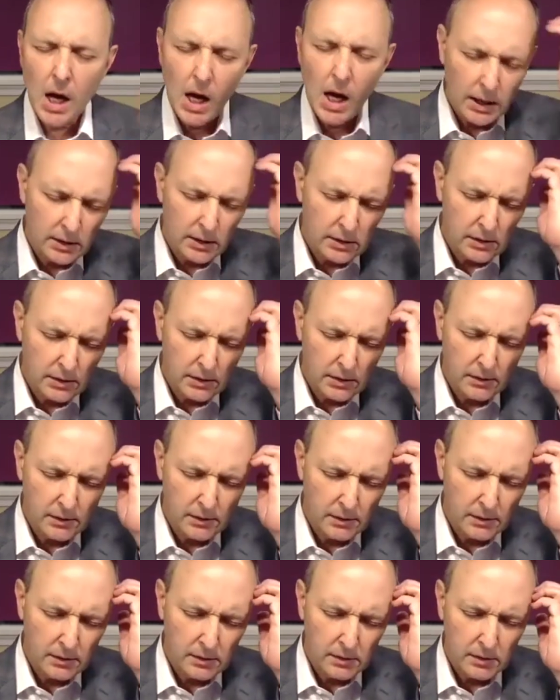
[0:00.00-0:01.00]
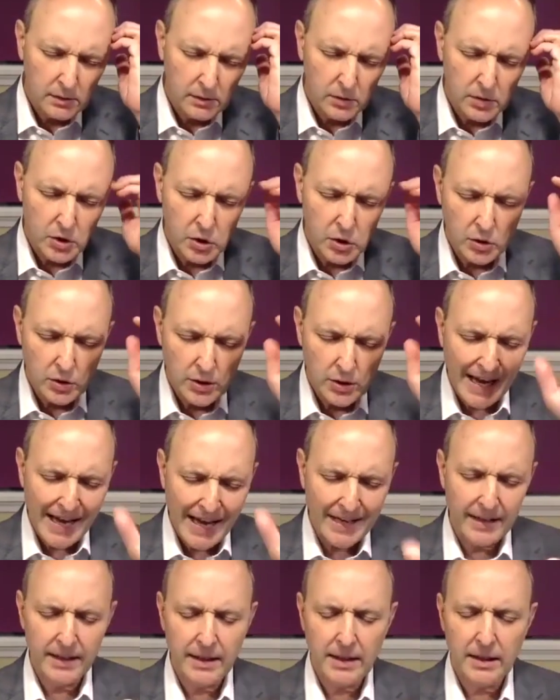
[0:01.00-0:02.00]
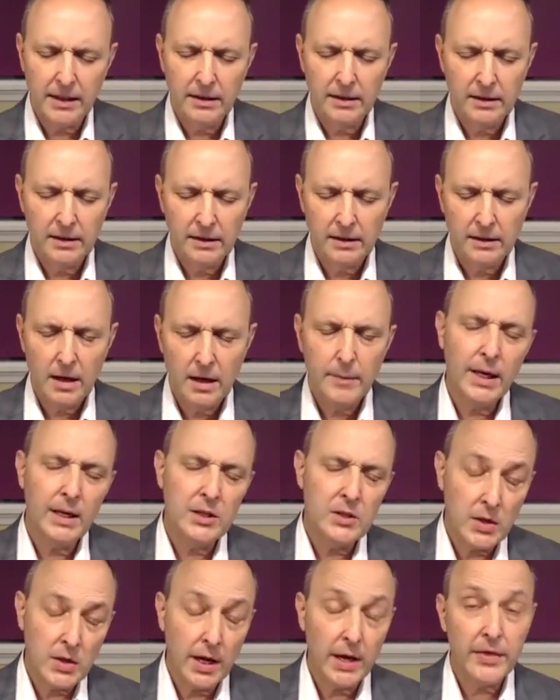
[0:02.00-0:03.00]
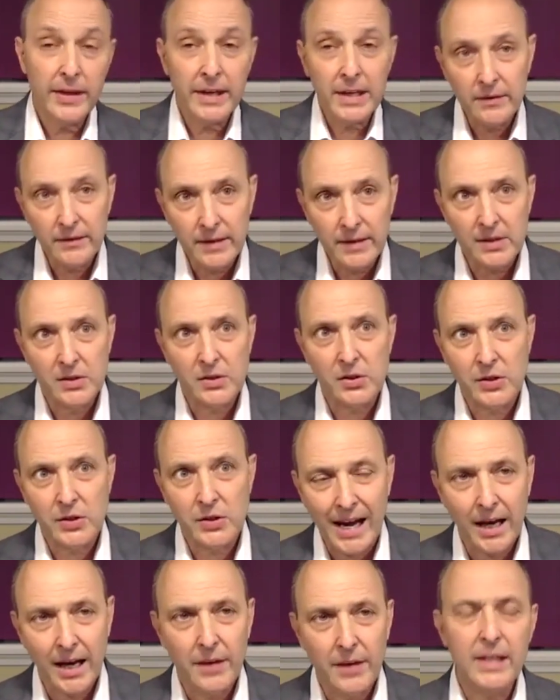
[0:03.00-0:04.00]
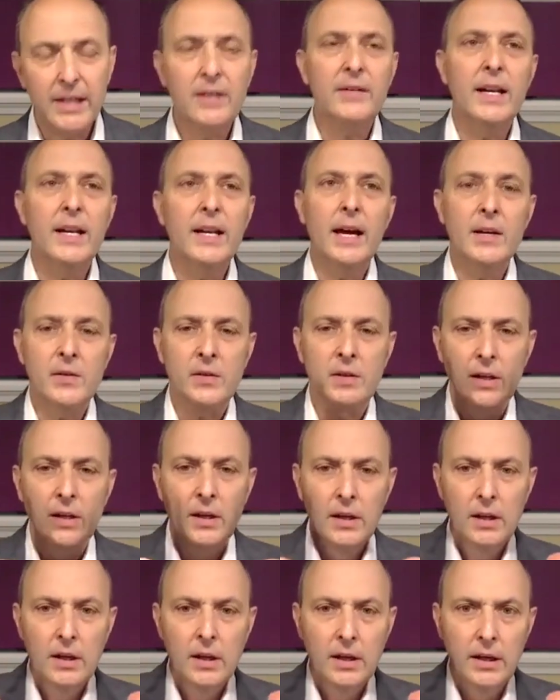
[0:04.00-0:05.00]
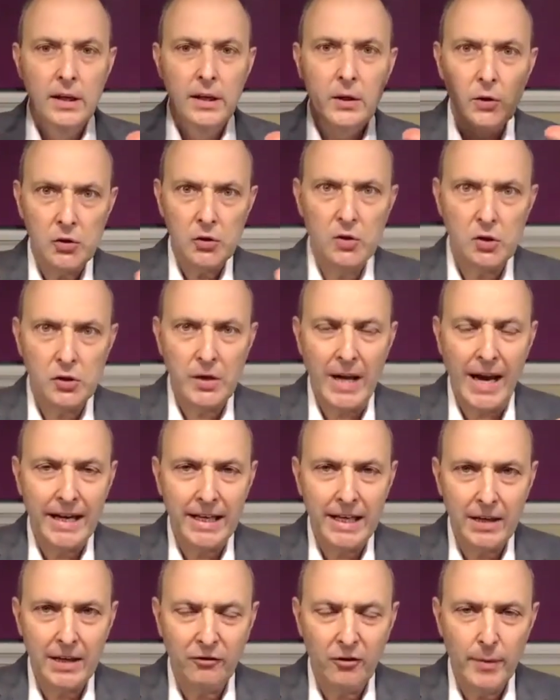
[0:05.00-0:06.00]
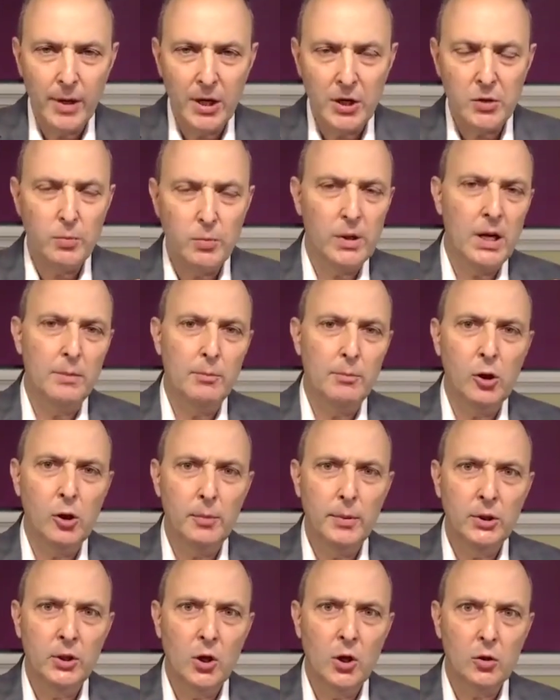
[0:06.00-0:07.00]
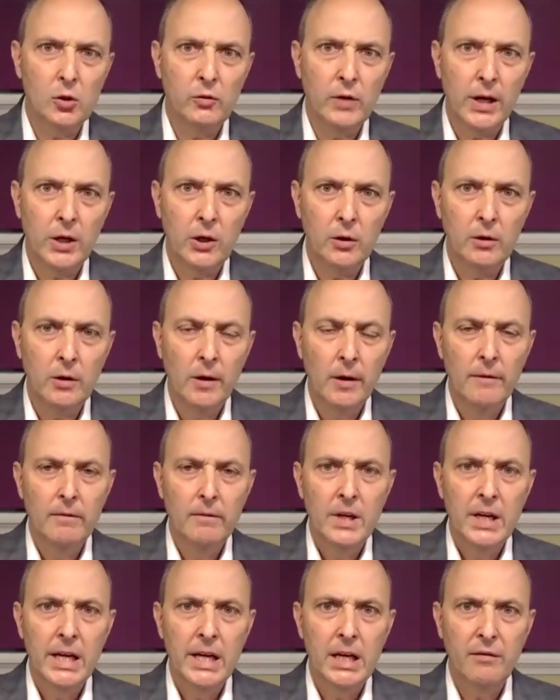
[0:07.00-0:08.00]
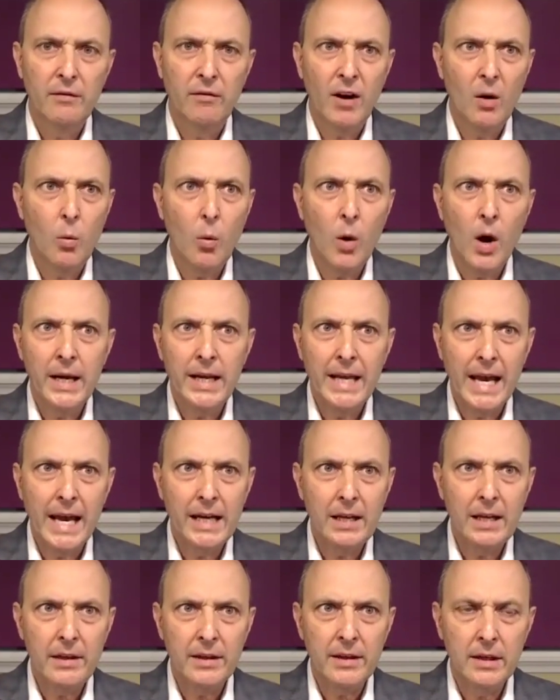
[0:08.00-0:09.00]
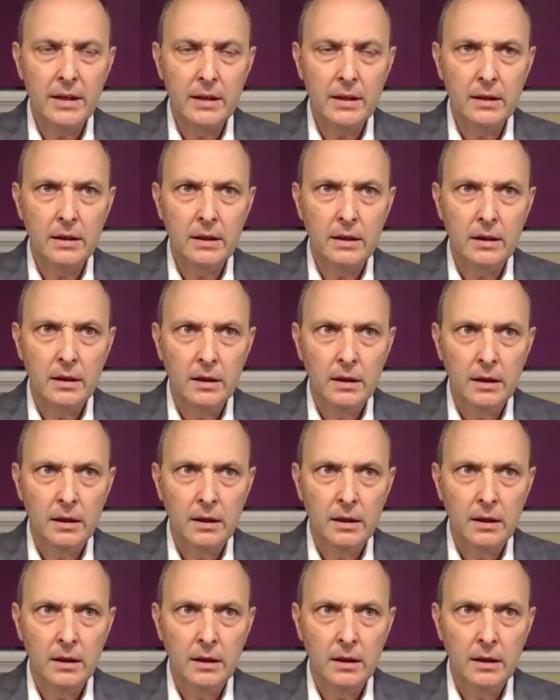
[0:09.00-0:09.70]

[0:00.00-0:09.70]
not static. I mean, I think of it as here's the static information when I pull up a donor record, and if I want anything